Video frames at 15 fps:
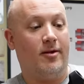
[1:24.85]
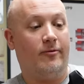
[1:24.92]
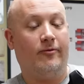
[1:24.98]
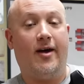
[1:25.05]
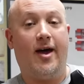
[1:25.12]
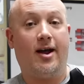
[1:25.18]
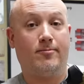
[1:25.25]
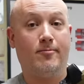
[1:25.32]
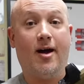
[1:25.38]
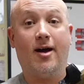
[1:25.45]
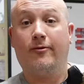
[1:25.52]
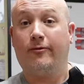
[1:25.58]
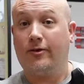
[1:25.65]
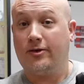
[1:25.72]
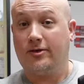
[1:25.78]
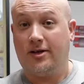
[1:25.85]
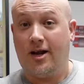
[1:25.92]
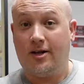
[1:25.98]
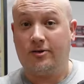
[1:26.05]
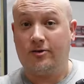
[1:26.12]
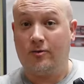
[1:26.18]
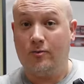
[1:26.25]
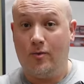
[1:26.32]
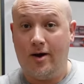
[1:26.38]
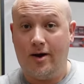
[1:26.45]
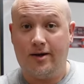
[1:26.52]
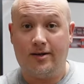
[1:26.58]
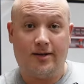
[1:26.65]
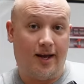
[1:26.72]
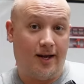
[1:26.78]
In fact, my first silencer
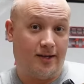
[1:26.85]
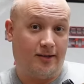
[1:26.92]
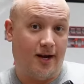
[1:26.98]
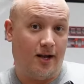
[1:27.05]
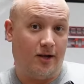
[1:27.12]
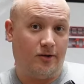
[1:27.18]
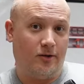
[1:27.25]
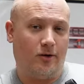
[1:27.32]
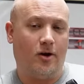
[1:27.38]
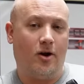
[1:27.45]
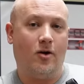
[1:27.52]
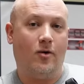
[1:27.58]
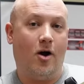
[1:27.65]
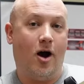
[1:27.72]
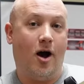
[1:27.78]
was a SilencerCo